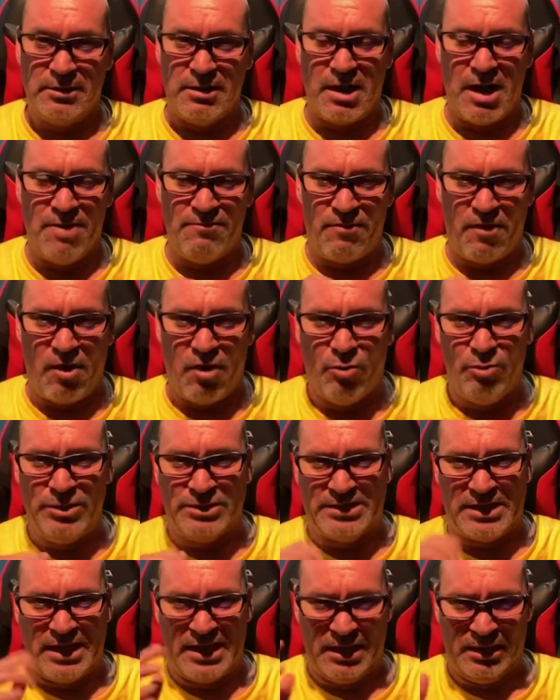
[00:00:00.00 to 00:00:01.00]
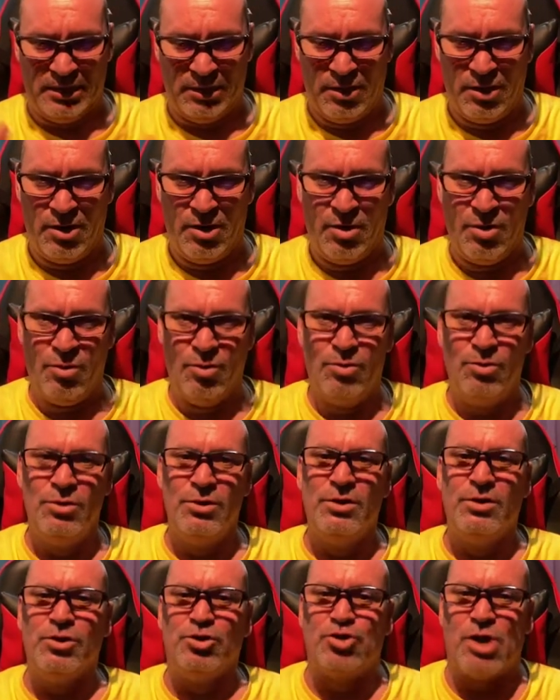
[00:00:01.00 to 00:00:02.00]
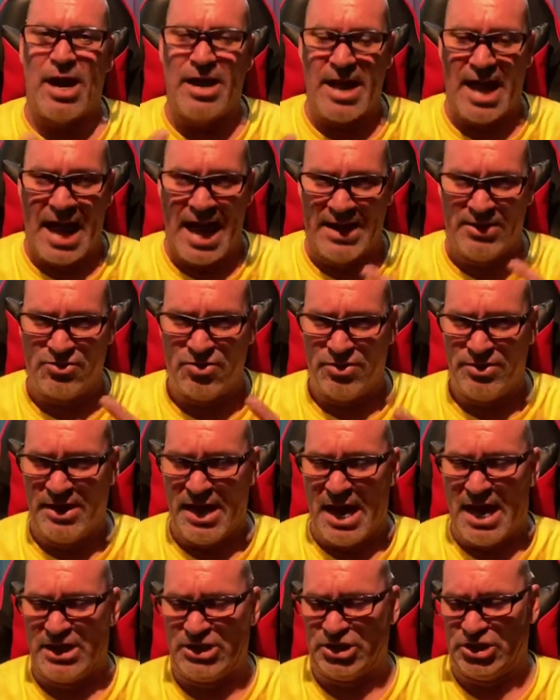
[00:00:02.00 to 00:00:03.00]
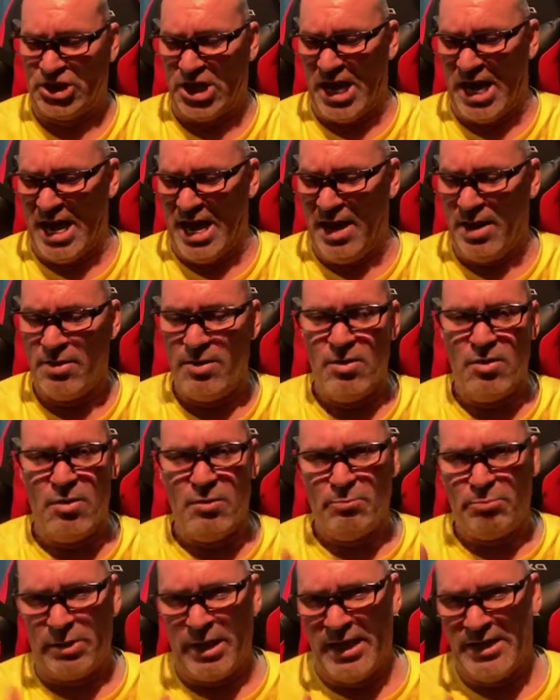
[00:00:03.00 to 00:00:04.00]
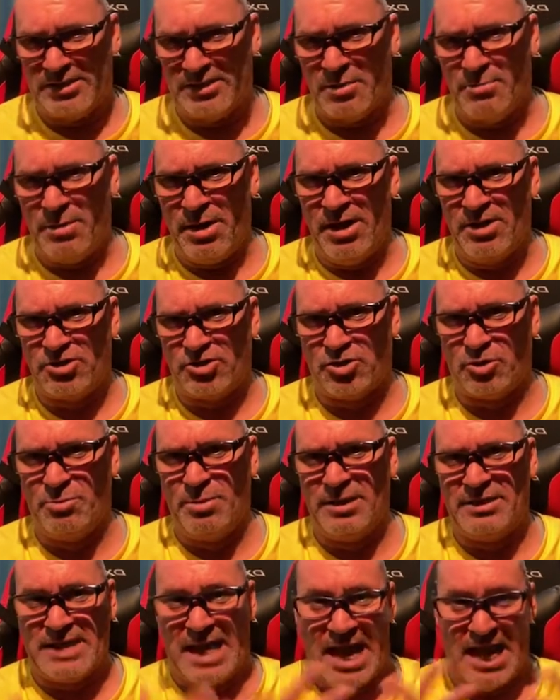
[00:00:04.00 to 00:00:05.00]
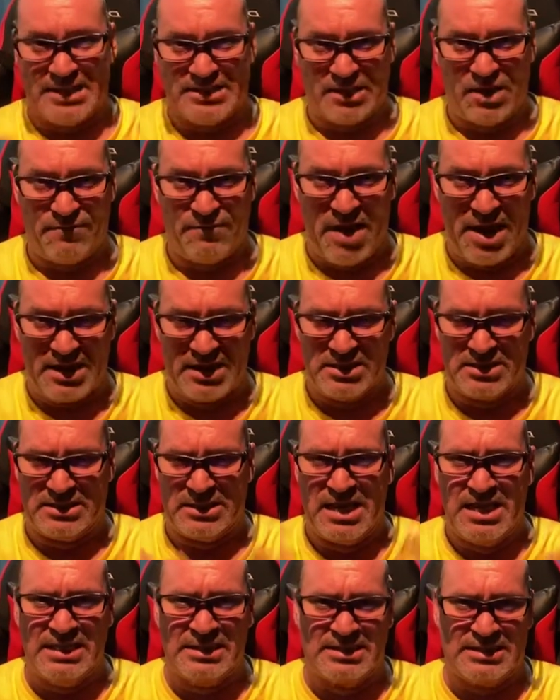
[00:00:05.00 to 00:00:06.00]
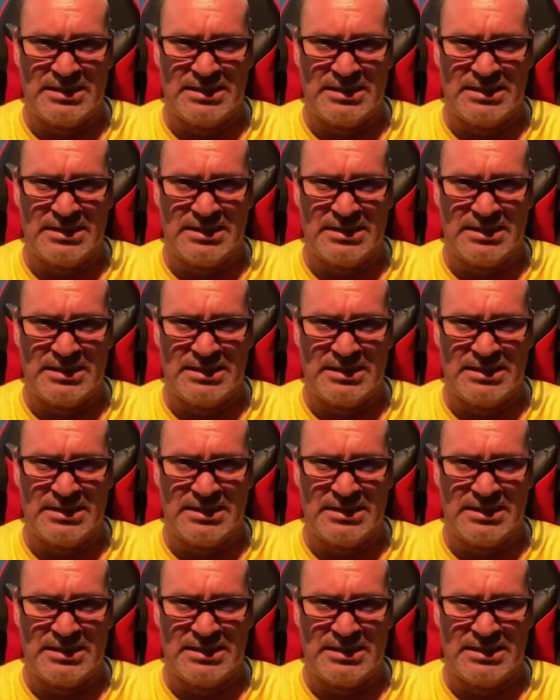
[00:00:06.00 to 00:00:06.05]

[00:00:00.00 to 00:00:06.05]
I've always said hello, try to add to the ashe, play some instruments, ask if I can sing,